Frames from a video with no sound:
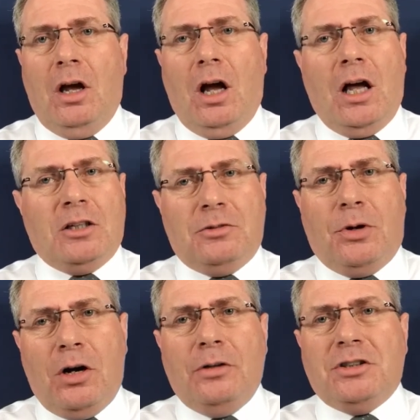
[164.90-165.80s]

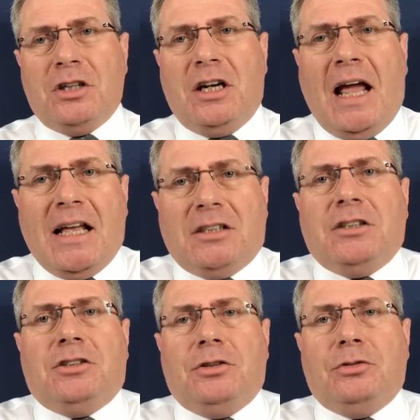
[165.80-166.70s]
approach and
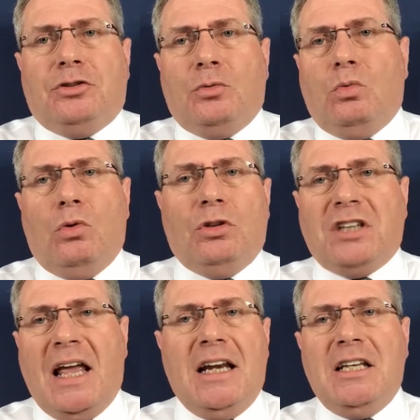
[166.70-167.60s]
attitude towards
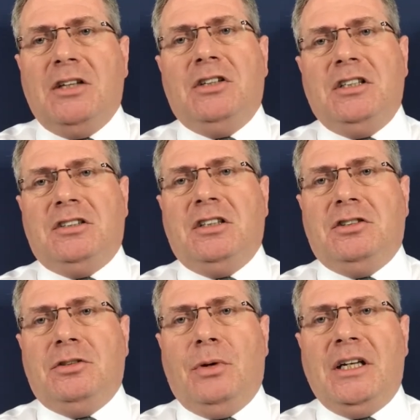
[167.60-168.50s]
any of these
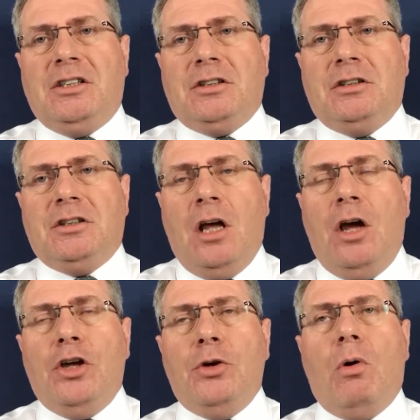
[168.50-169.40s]
situations,
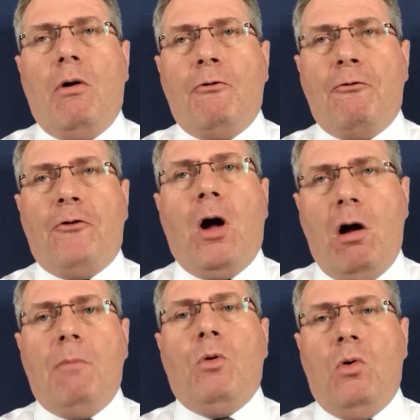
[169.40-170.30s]
you are
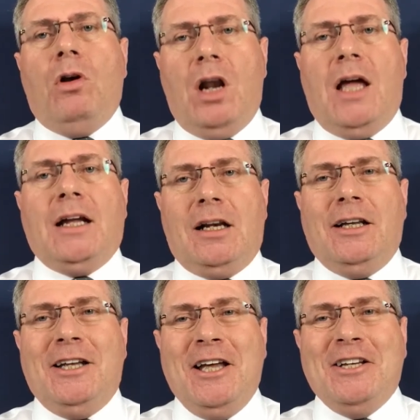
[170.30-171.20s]
far more
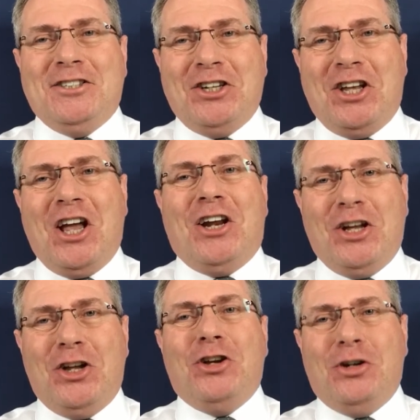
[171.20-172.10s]
likely to get a
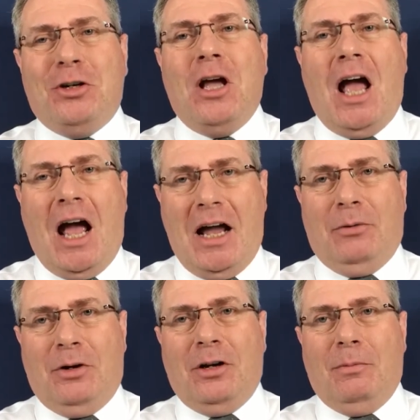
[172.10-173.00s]
good
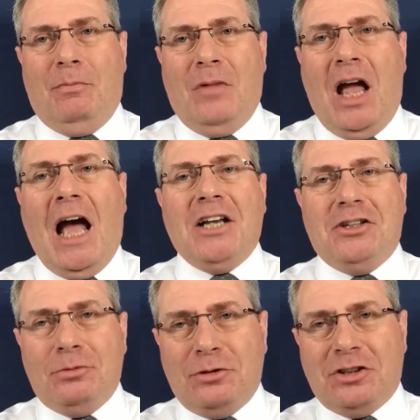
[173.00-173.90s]
outcome, and
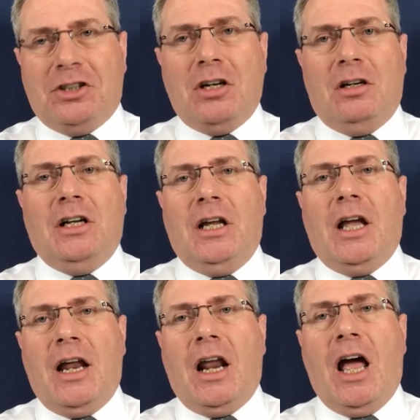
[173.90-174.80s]
you will certainly
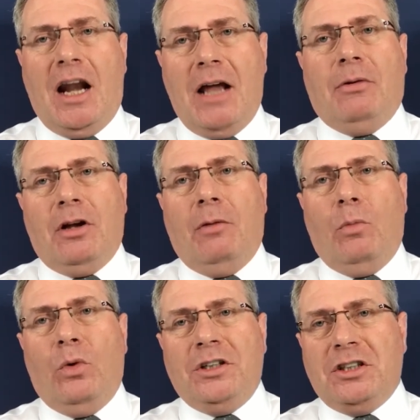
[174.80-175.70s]
get an outcome
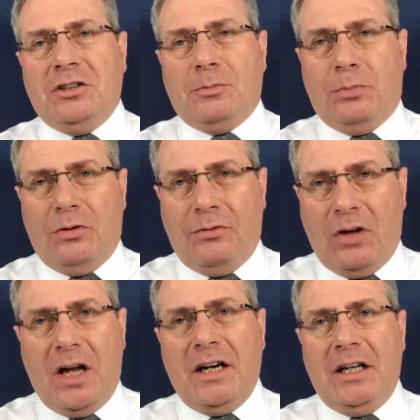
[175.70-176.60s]
which is
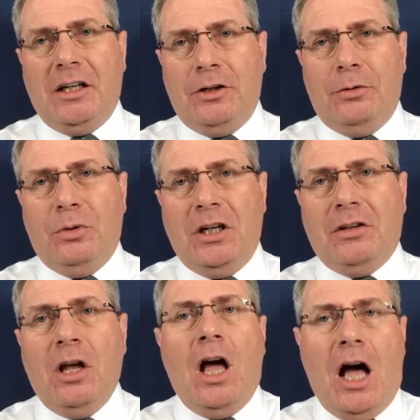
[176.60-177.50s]
providing you with
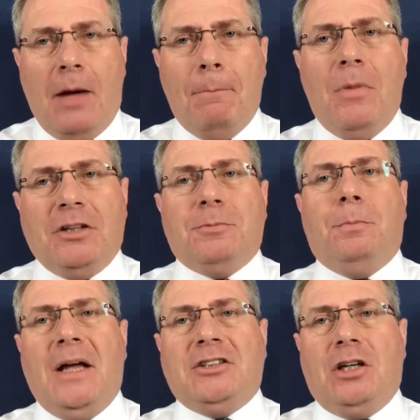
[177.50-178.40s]
a much
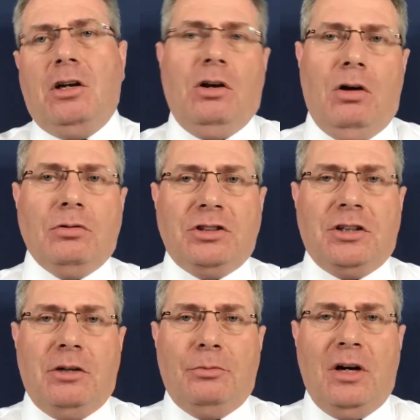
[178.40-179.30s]
better
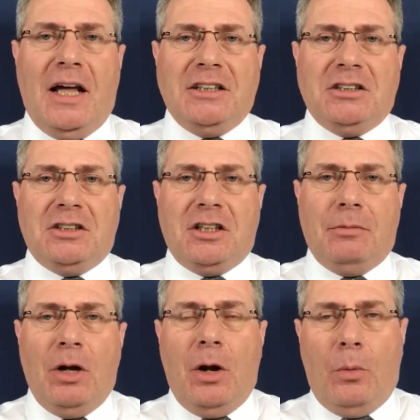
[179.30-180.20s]
long-term relationship
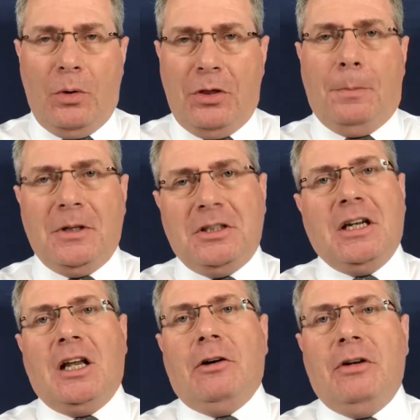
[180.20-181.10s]
with the particular